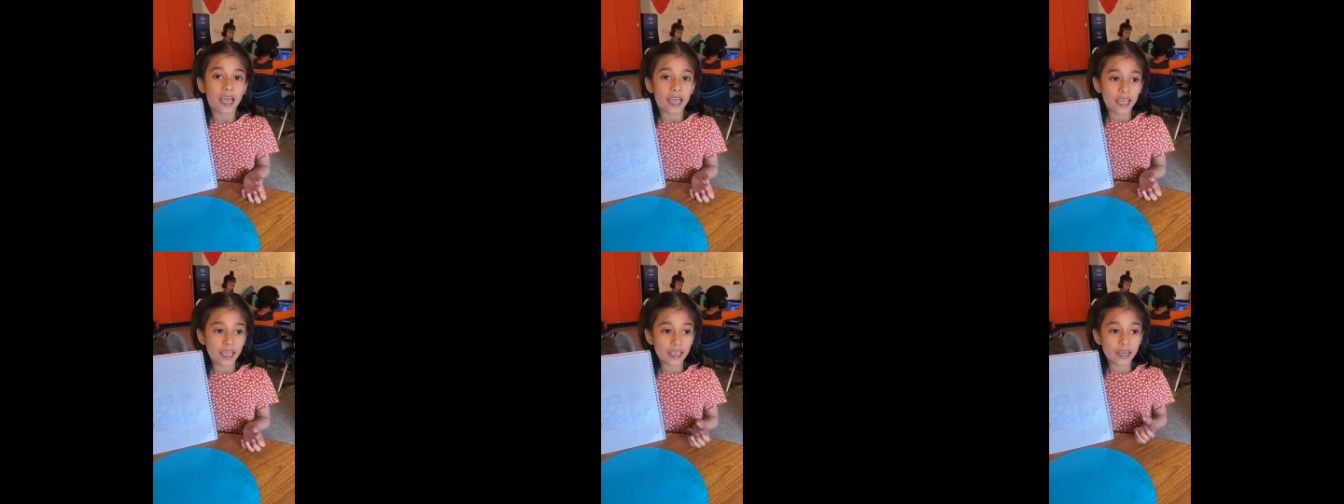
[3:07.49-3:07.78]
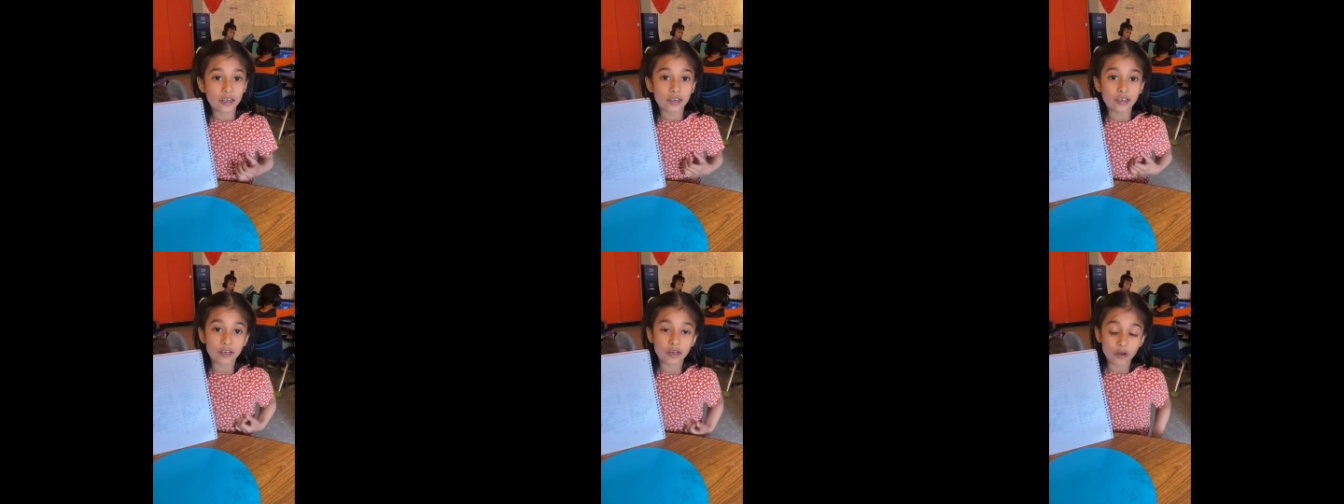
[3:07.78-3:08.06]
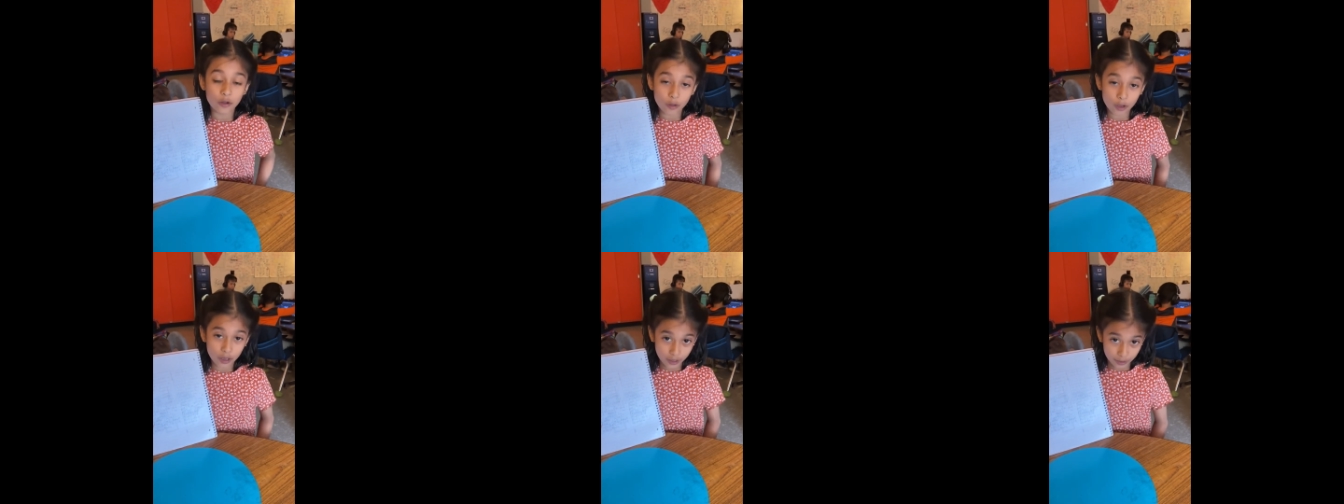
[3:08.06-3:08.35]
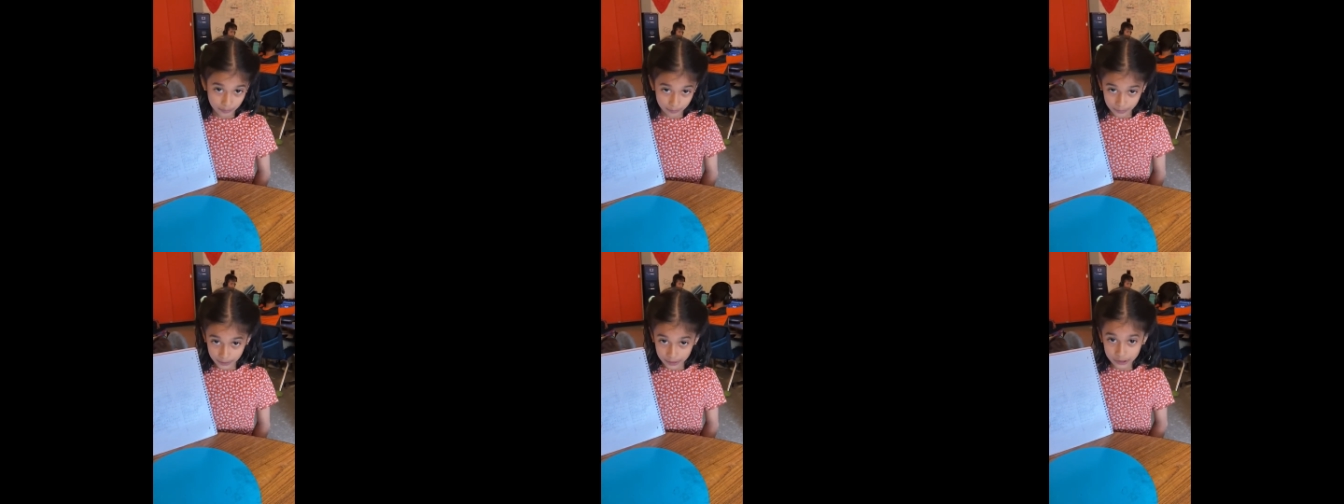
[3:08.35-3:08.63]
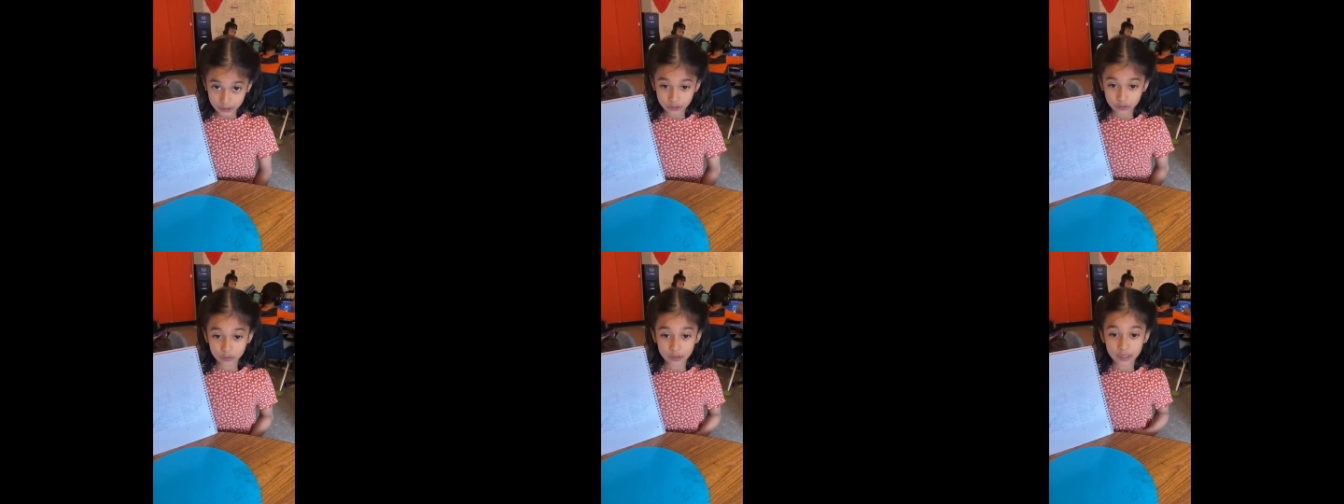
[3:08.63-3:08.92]
in Lowe
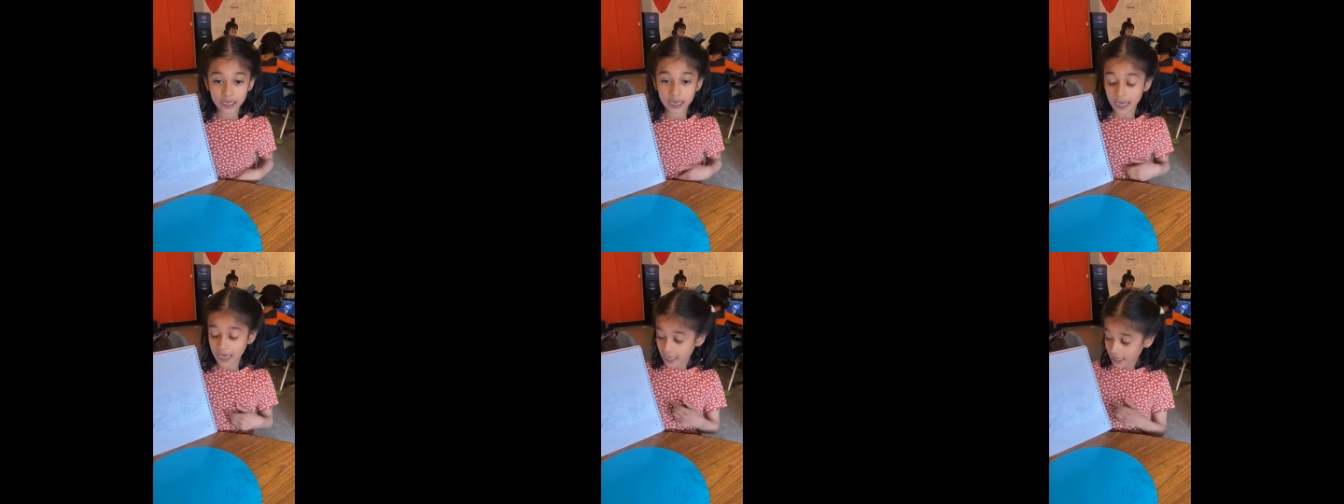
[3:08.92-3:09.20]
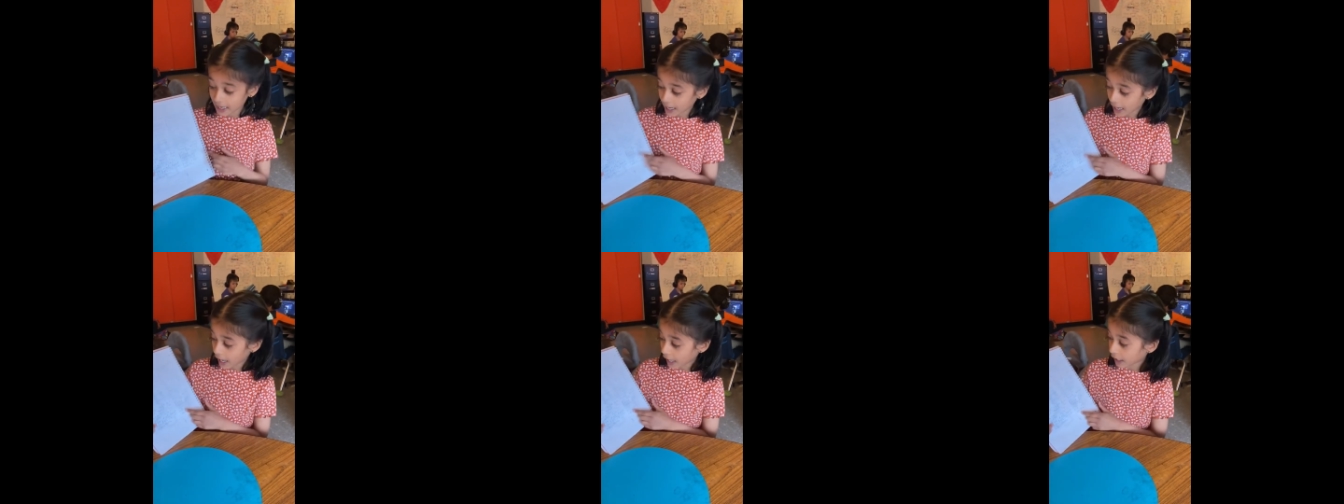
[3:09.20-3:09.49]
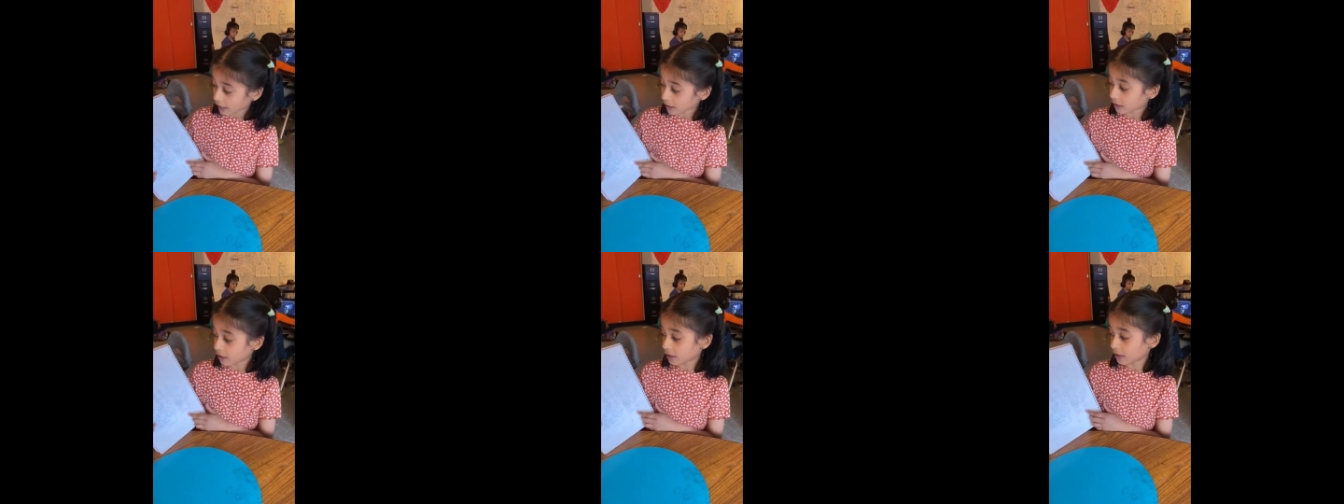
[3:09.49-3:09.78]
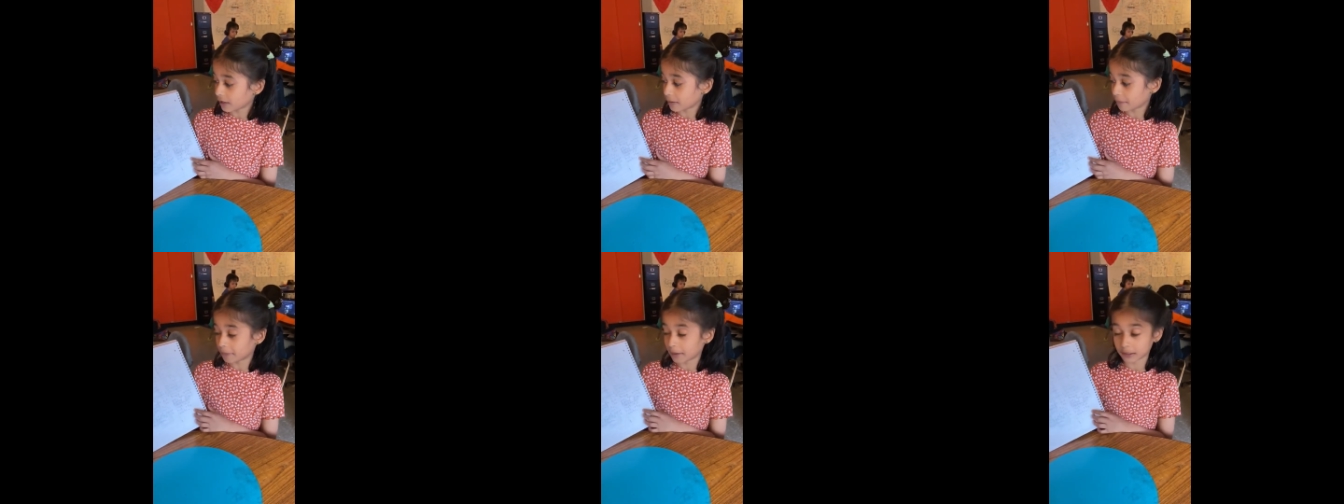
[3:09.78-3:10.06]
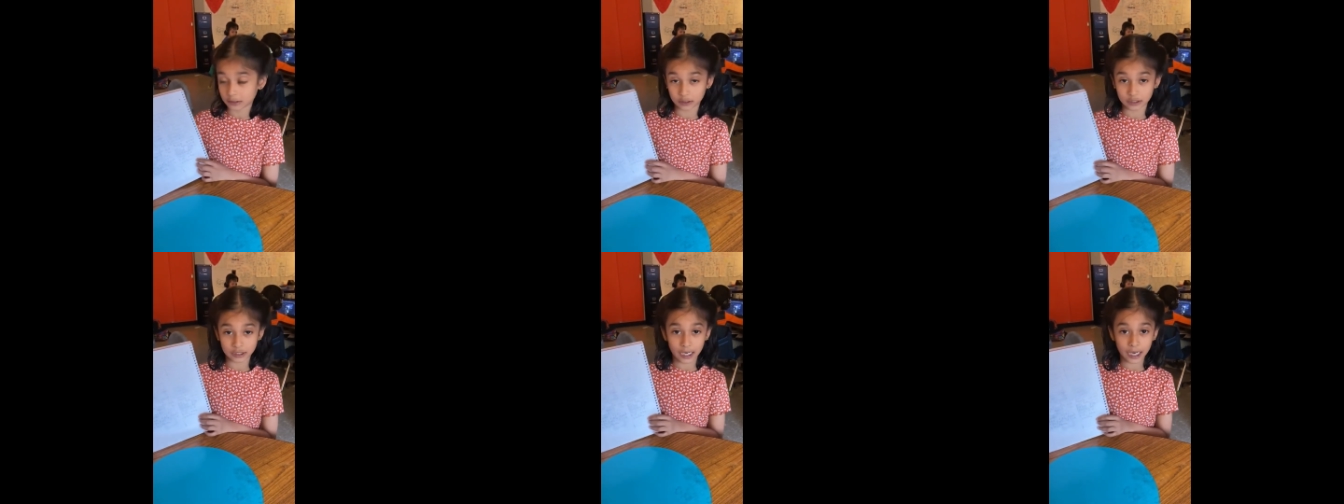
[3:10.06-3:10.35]
Elementary and I learned
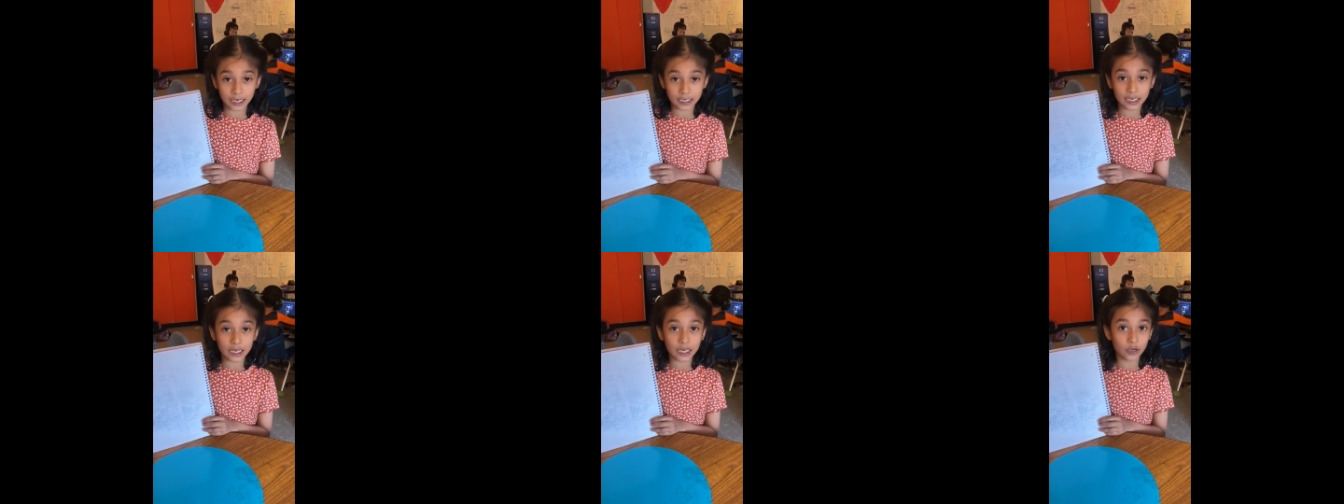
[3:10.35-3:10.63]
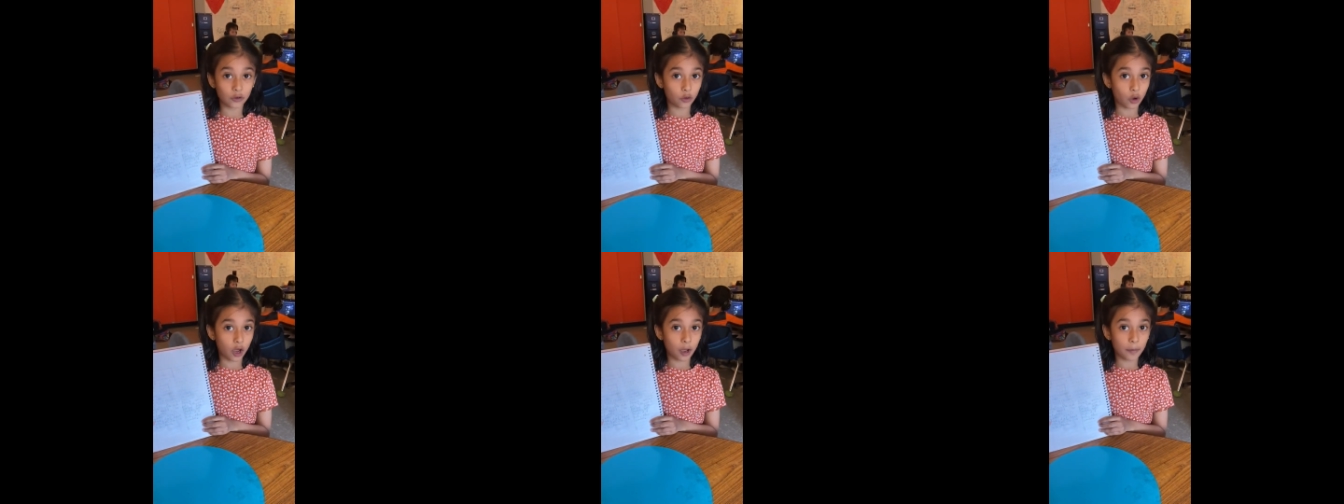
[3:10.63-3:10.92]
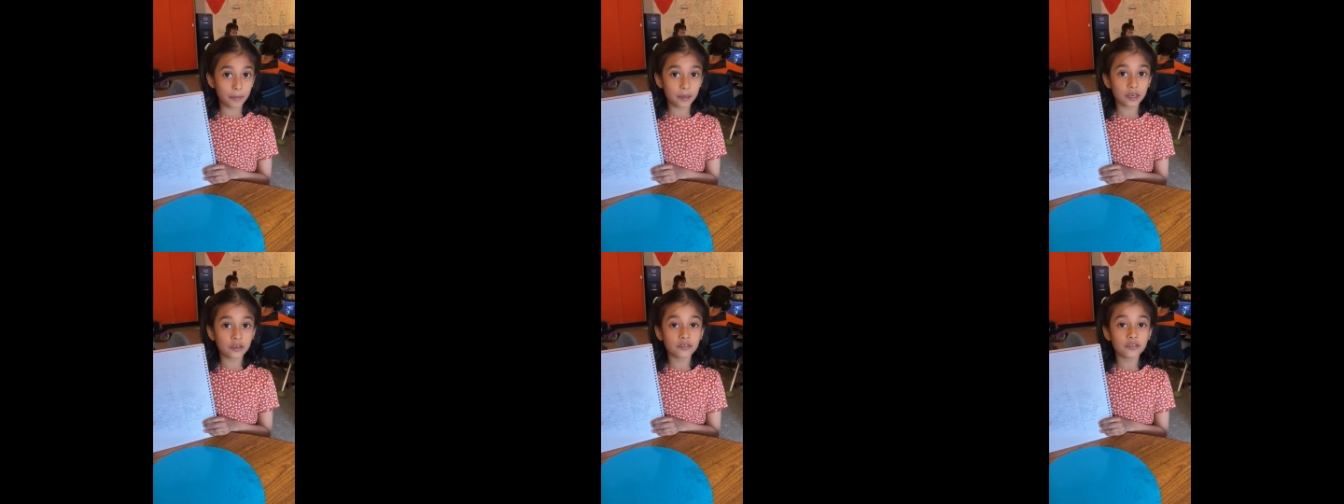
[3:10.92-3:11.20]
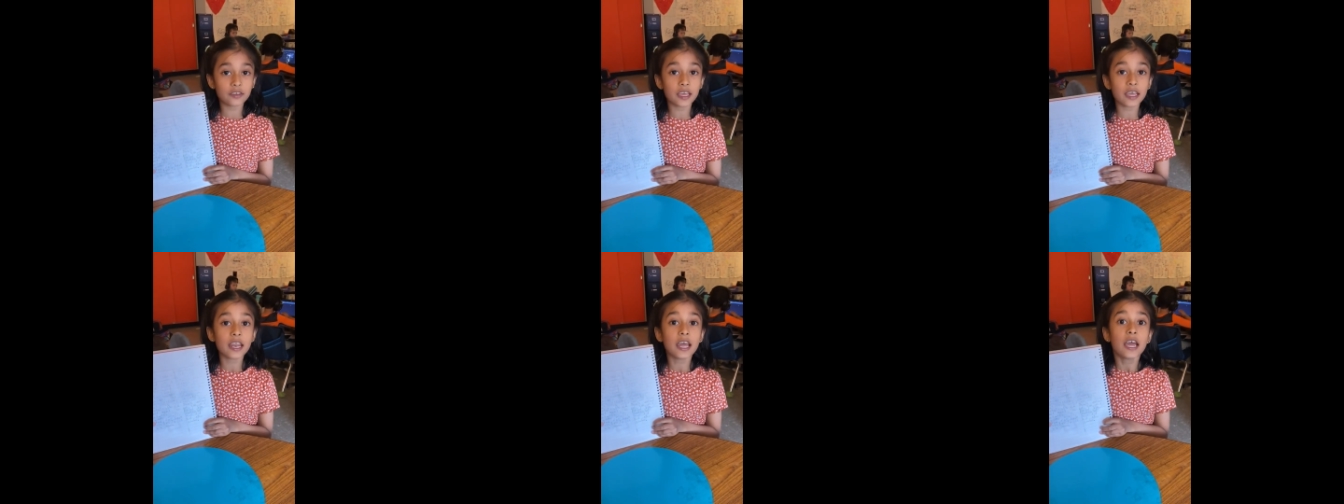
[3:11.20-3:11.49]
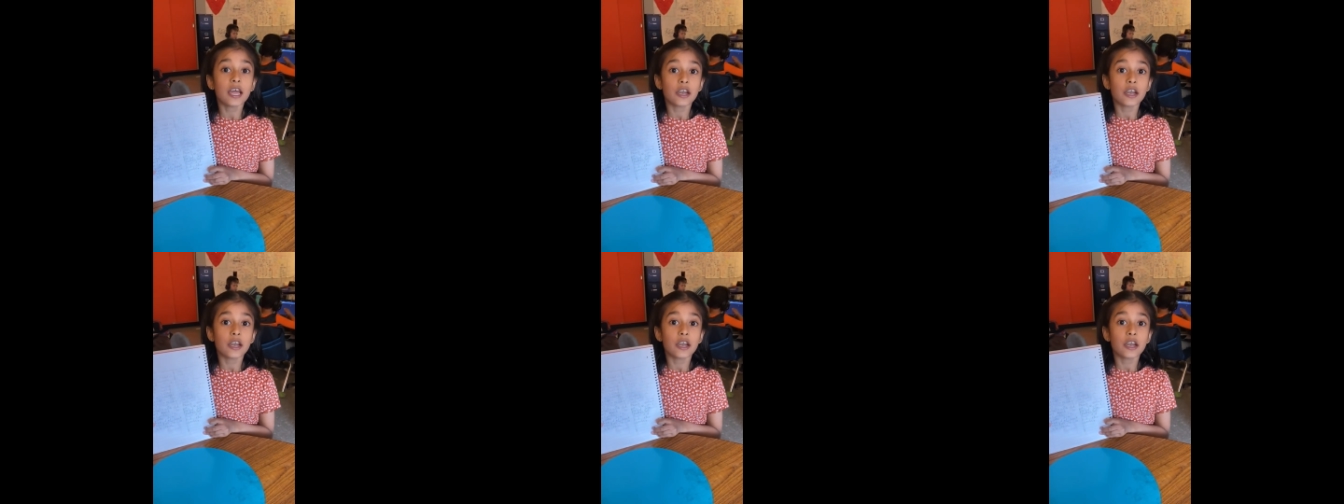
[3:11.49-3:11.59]
about Jackie Robinson.